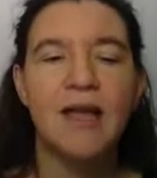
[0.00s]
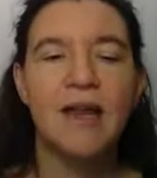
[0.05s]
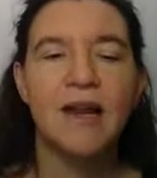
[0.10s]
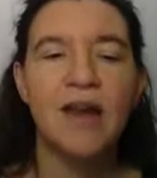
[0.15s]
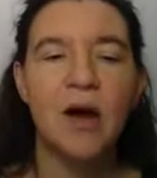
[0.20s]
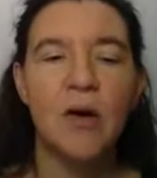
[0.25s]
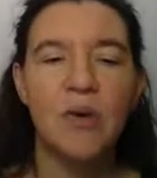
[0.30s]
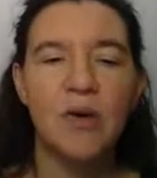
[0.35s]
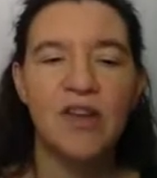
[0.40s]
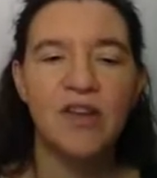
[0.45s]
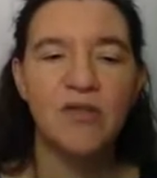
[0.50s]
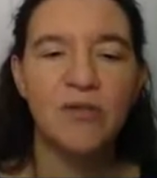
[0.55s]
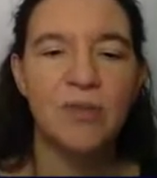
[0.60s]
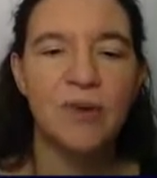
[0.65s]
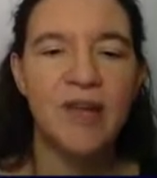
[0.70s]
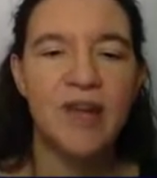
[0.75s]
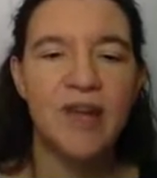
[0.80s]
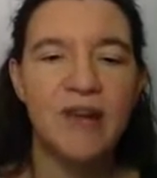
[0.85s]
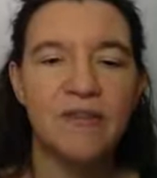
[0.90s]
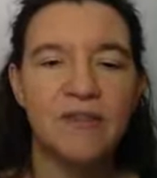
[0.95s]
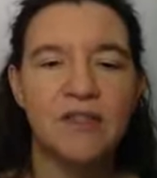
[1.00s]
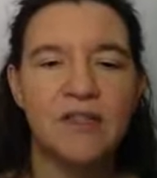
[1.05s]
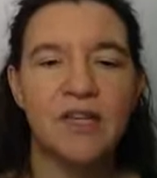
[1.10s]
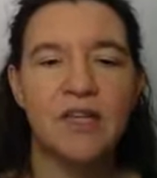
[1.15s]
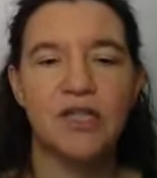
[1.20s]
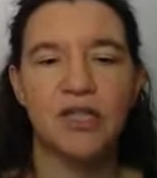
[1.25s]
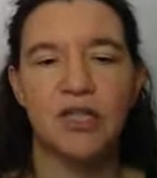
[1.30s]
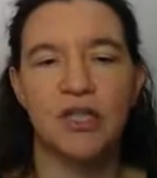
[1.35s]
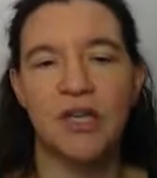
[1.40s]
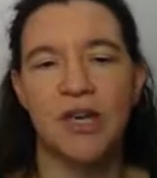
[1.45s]
Now, if we have
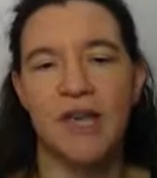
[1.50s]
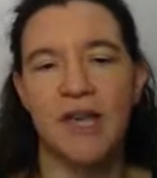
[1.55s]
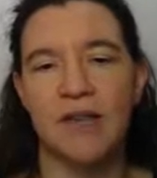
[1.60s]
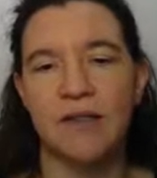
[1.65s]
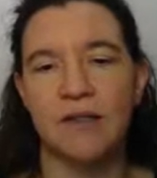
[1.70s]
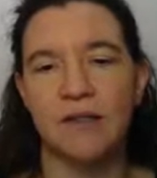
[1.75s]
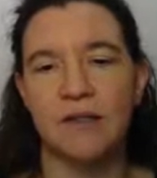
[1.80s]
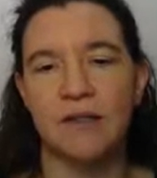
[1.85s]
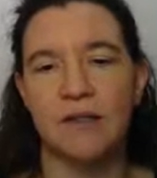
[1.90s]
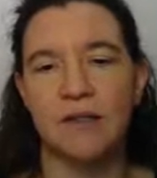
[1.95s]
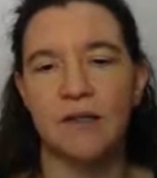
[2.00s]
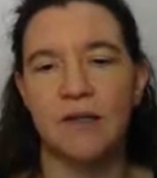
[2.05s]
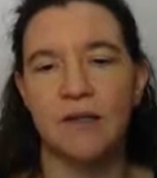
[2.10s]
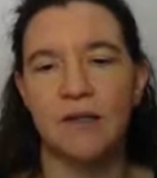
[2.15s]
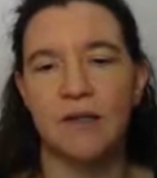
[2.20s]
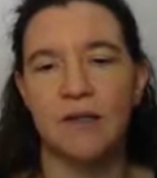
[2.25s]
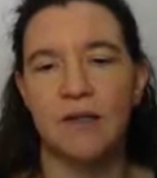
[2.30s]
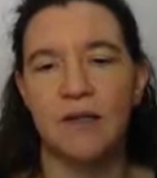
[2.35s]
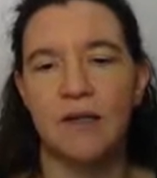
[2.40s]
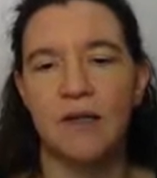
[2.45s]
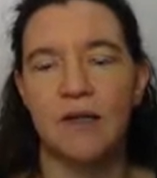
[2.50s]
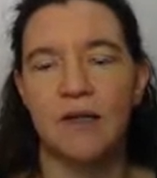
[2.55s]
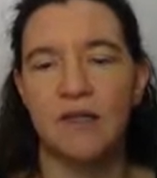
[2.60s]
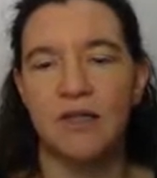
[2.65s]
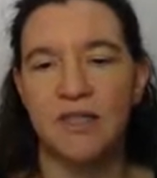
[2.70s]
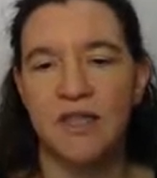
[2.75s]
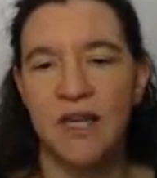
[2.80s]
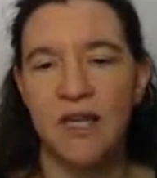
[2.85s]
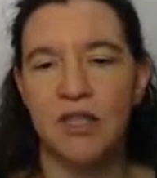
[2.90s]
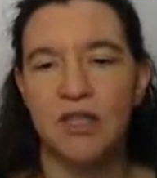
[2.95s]
such an x,
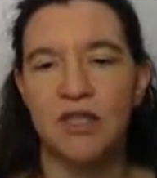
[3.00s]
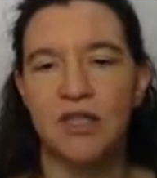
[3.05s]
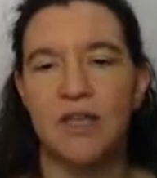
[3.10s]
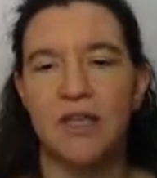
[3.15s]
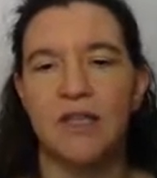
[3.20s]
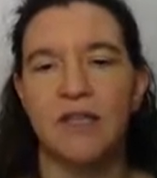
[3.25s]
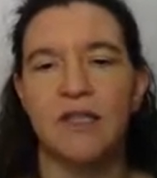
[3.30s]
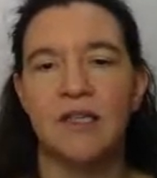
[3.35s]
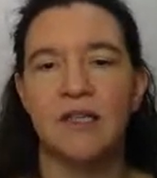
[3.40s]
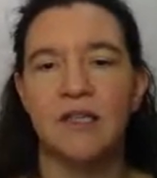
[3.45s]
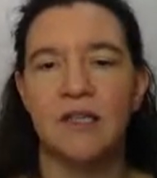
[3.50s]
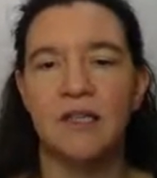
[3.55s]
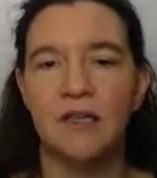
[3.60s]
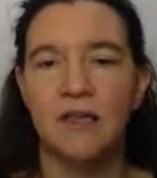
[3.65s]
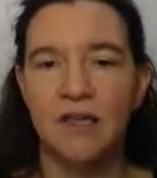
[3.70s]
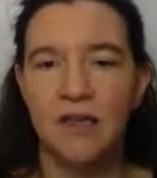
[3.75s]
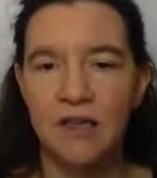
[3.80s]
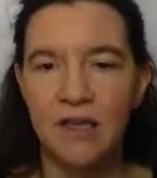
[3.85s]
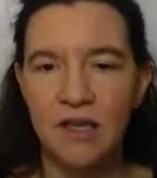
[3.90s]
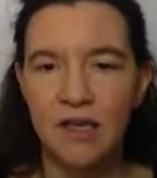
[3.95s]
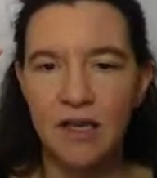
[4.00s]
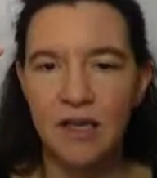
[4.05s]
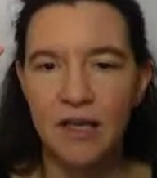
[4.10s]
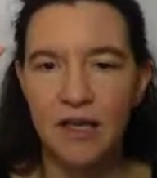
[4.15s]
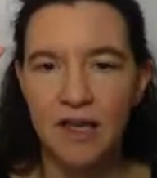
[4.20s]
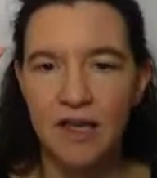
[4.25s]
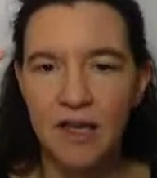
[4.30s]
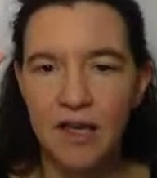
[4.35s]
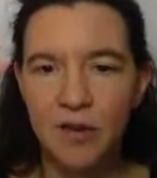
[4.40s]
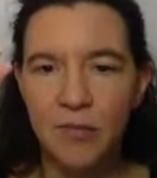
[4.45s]
such that the
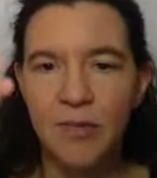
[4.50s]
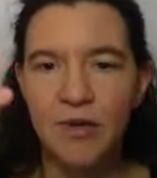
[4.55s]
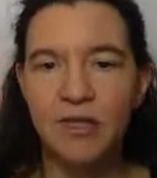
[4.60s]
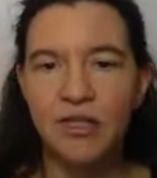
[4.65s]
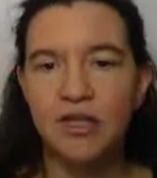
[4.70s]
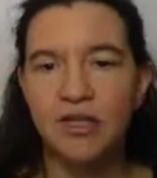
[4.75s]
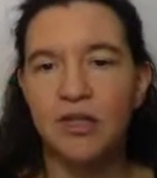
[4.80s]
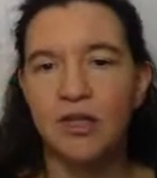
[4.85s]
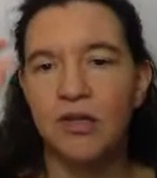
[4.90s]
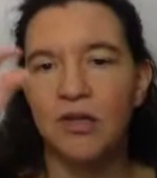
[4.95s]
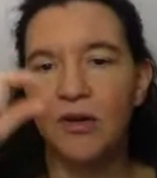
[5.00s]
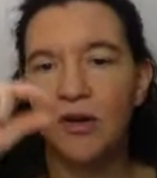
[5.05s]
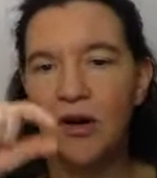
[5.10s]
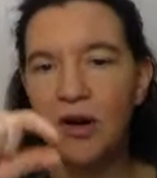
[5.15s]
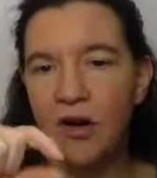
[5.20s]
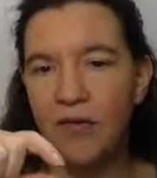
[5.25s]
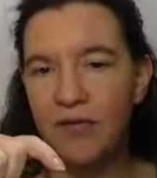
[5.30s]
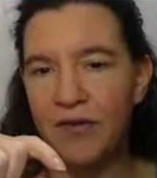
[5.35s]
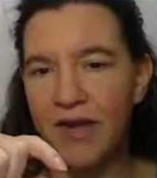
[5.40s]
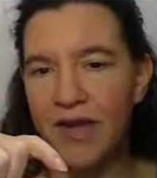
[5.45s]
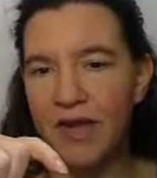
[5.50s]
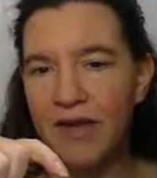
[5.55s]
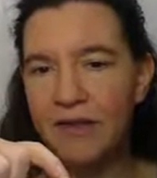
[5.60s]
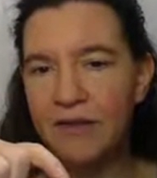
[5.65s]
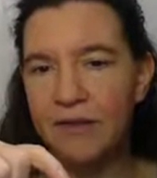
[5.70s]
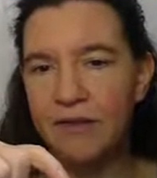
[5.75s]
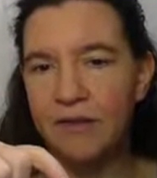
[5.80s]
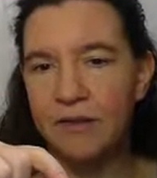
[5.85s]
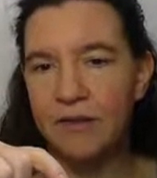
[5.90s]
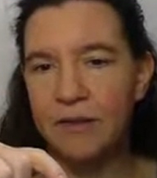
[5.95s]
image of
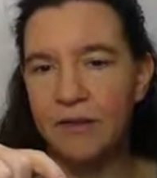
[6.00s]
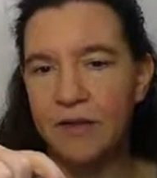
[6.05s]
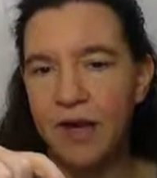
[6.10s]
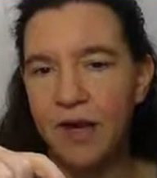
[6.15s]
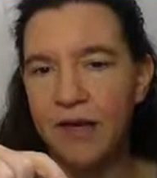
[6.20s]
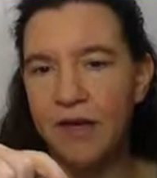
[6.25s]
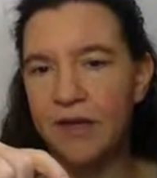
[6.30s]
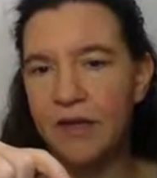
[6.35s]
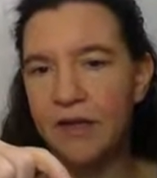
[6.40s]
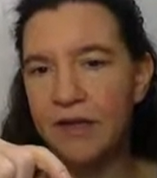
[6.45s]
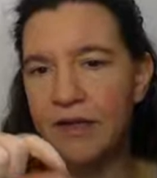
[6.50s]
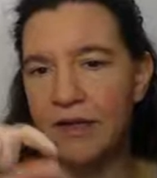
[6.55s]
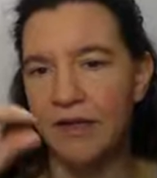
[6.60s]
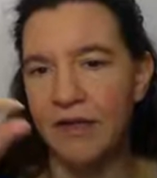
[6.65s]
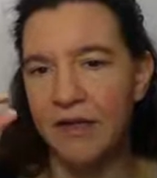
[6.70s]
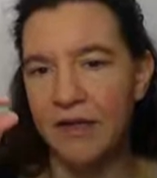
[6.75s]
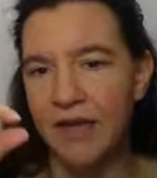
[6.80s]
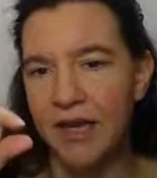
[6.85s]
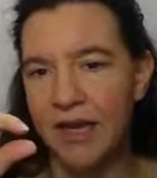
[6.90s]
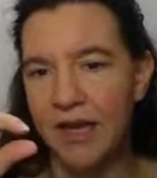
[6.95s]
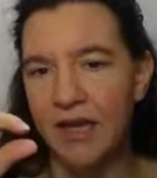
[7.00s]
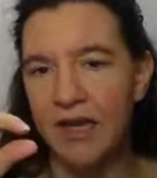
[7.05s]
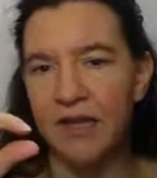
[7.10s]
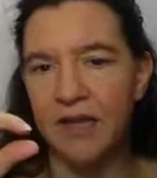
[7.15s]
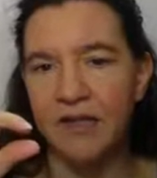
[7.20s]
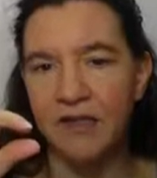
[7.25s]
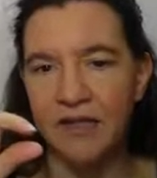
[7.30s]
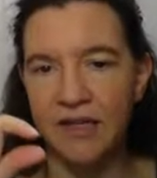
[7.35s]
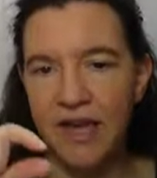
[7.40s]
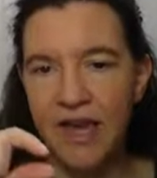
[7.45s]
x under key k
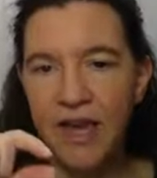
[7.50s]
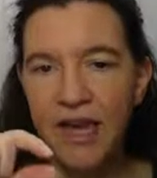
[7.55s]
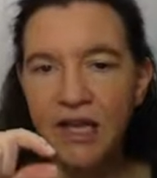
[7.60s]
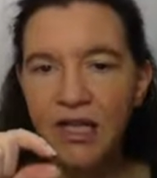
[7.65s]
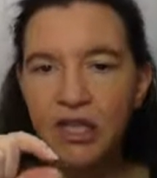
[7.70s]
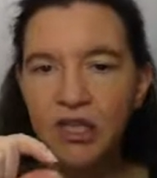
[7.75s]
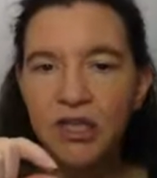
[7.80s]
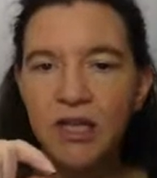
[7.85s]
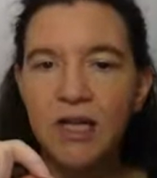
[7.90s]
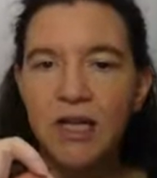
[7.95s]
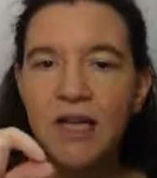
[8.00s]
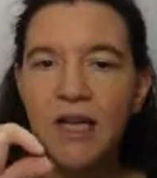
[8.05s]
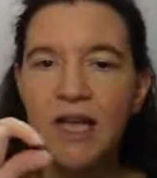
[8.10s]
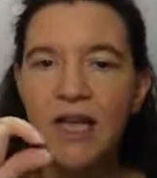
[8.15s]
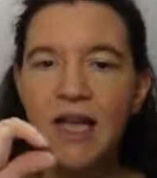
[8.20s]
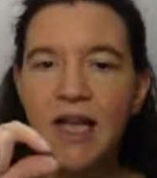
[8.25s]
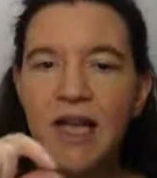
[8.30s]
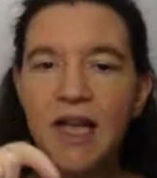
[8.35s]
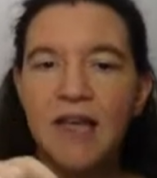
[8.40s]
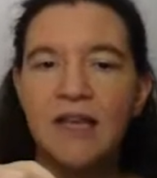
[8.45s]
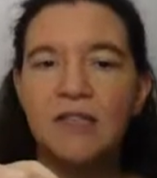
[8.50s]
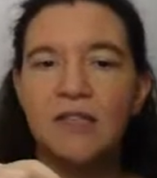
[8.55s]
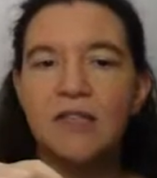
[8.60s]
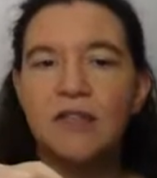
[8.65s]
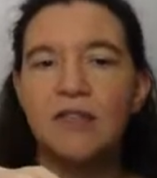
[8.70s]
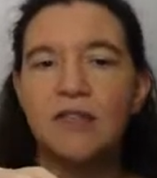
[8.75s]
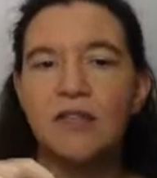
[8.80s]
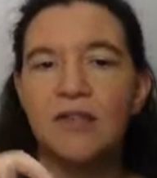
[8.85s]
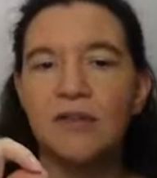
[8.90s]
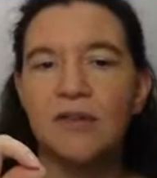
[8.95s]
and h
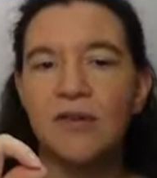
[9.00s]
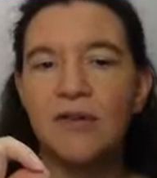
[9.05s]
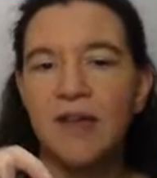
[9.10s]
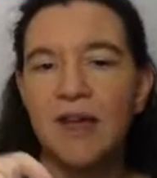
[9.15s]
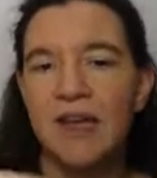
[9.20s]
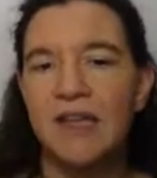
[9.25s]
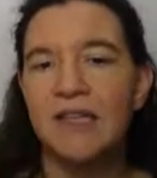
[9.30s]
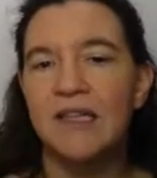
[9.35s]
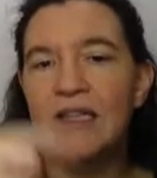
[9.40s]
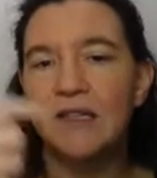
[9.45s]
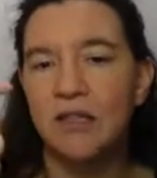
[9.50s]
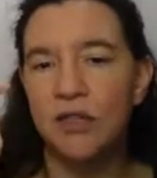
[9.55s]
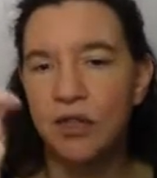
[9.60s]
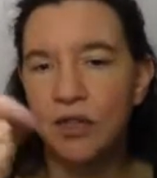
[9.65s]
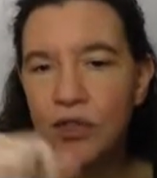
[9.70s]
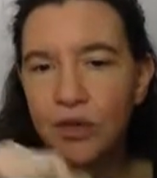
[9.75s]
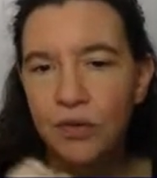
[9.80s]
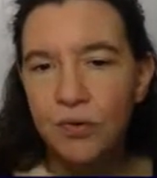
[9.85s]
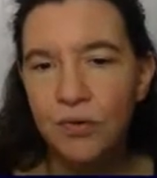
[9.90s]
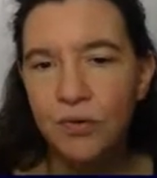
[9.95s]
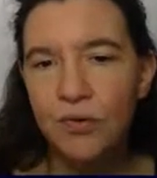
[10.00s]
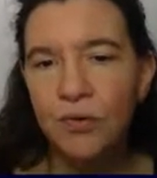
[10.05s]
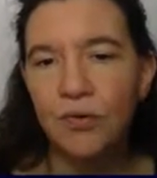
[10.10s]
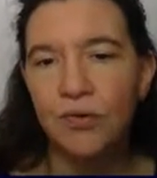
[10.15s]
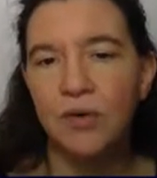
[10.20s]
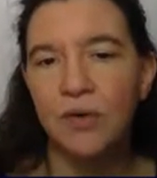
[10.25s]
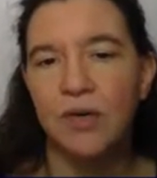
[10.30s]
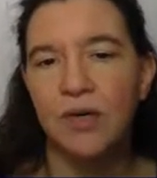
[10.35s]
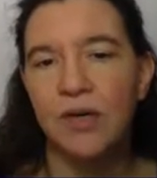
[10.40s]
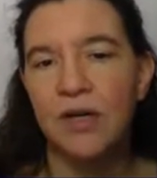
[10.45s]
has at least two
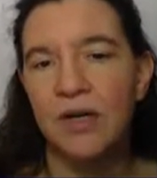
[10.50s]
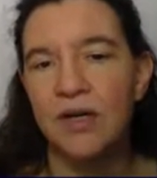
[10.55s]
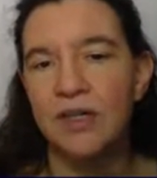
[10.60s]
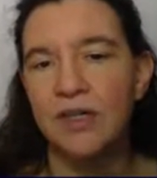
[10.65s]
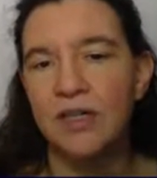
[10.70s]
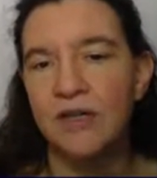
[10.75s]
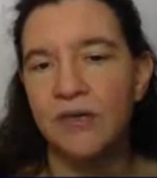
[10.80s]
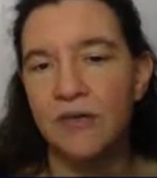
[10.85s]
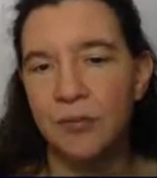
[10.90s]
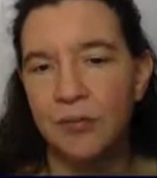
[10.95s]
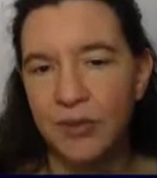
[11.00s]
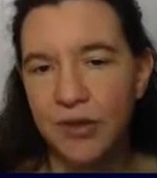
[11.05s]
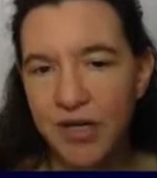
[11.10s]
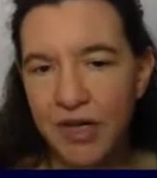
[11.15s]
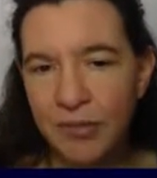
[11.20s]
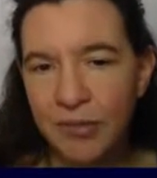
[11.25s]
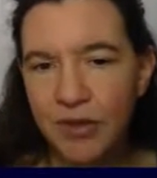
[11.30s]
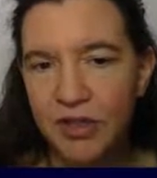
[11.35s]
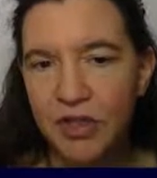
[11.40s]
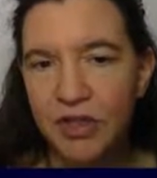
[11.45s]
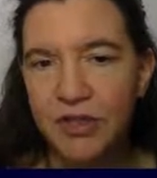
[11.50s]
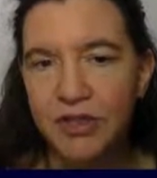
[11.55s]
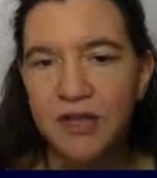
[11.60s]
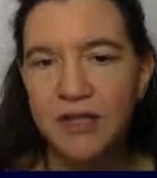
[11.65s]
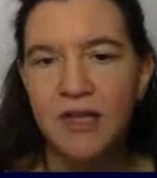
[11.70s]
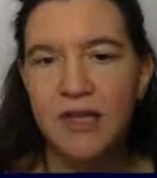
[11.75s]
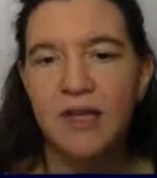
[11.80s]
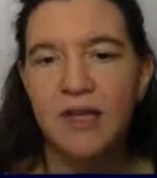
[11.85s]
different preimages,